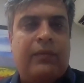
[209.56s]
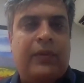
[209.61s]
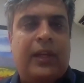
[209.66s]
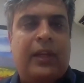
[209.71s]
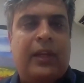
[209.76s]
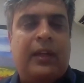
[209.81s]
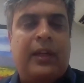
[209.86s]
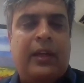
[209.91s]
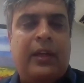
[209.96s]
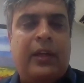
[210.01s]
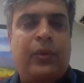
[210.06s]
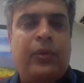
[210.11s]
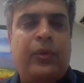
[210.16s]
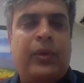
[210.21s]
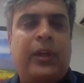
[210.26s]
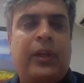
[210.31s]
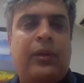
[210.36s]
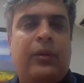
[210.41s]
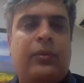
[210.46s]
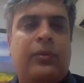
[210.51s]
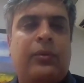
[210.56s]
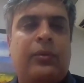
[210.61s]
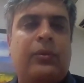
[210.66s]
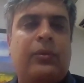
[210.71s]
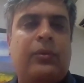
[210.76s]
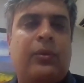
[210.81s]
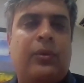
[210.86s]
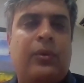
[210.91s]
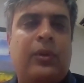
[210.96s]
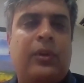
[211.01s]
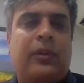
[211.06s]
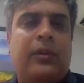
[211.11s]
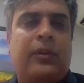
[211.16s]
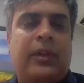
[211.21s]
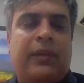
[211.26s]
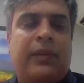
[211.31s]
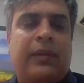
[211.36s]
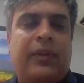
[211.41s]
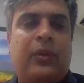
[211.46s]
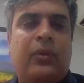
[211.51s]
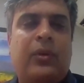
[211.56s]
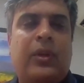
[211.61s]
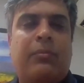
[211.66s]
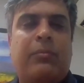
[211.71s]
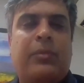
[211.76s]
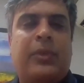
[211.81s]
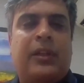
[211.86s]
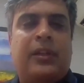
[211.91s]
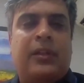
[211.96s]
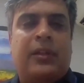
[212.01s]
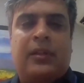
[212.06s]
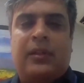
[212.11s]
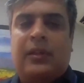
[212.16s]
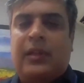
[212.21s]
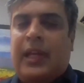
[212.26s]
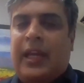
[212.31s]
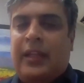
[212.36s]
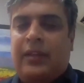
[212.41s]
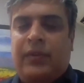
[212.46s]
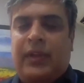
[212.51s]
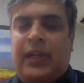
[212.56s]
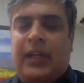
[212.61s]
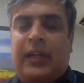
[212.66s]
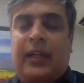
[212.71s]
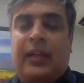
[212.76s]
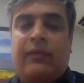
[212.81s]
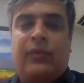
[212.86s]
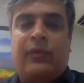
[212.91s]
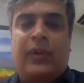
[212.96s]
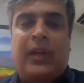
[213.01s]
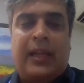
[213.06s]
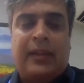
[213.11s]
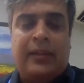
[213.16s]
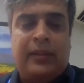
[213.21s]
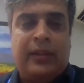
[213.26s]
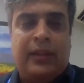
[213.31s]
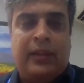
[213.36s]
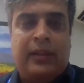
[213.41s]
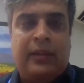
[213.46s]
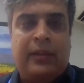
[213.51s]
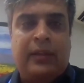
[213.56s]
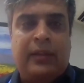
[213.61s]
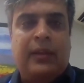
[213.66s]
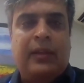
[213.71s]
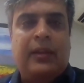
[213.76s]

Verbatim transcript: we are continuing to hold revenue numbers as we had done for last year,